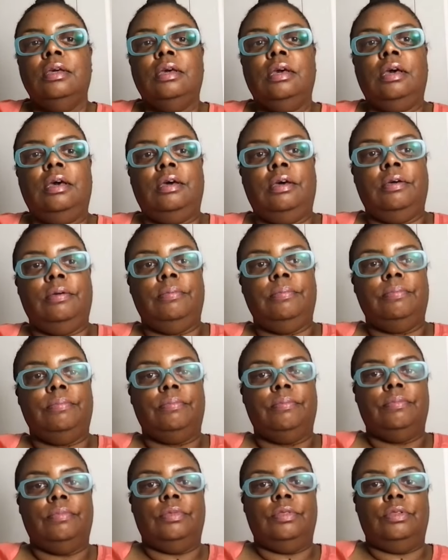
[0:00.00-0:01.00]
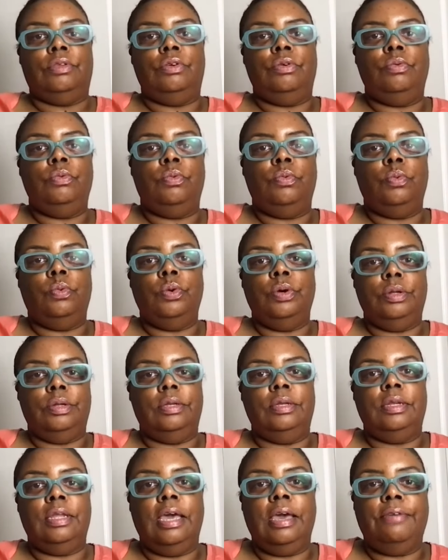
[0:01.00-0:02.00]
um, you
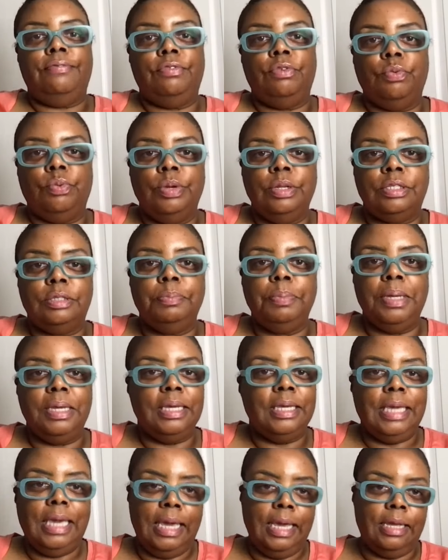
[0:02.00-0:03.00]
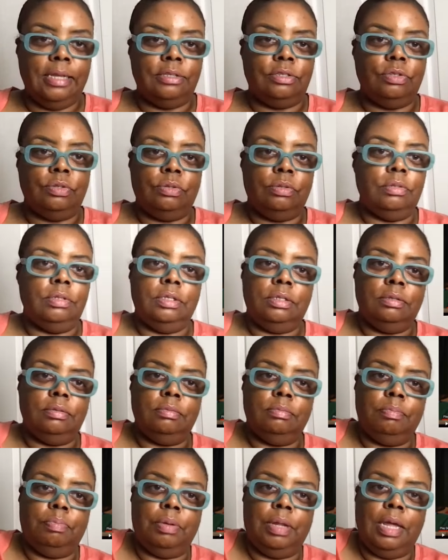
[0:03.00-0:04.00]
wouldn't have to risk being canceled
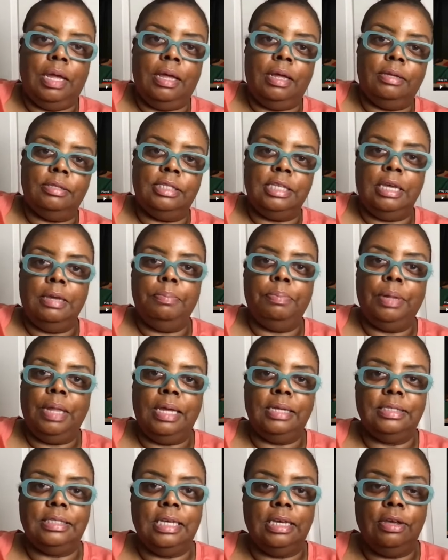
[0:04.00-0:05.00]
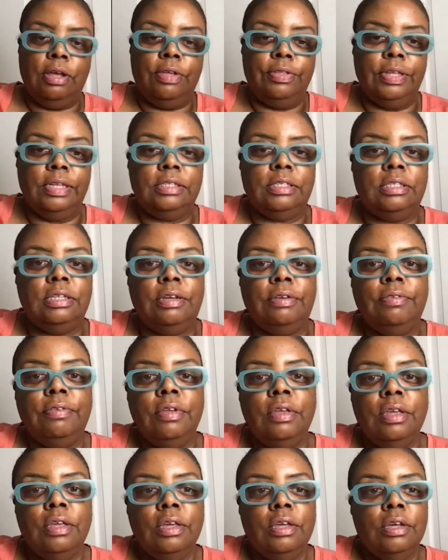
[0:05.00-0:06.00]
and blase, blase, all that stuff.
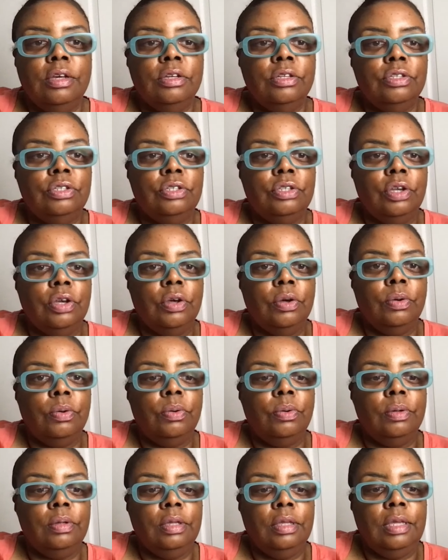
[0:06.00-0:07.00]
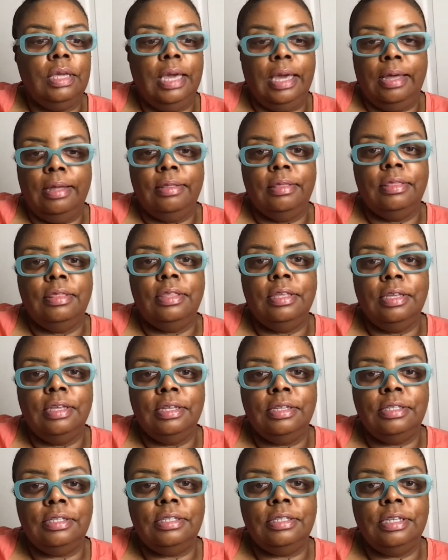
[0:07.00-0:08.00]
So, yeah,
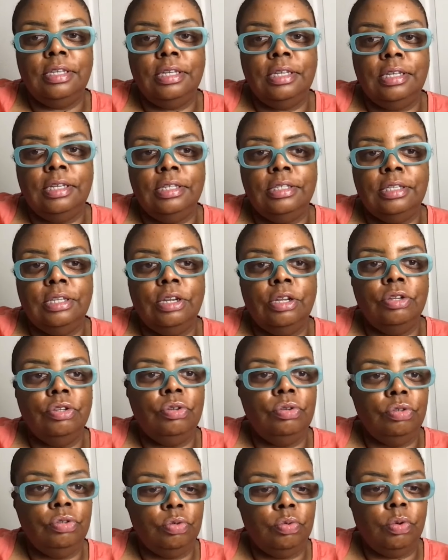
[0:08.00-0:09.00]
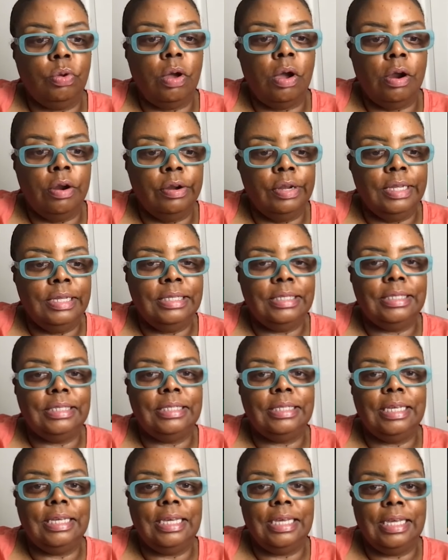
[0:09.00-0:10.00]
this is an unusual artist
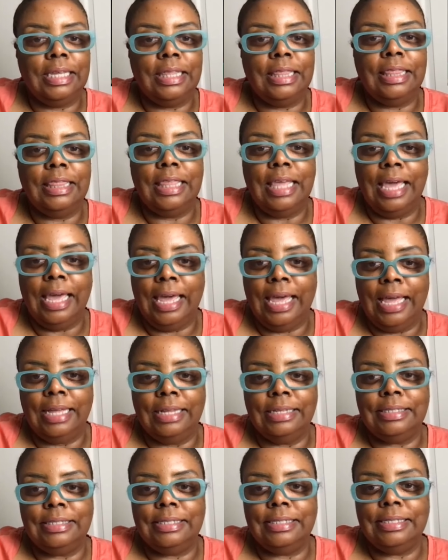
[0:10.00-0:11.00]
in that,